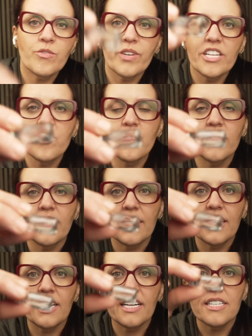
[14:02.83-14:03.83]

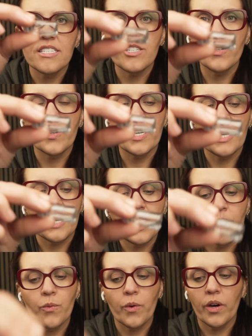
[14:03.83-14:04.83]
originally doing
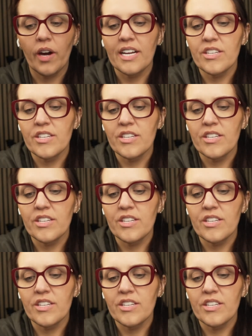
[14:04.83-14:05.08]
it where I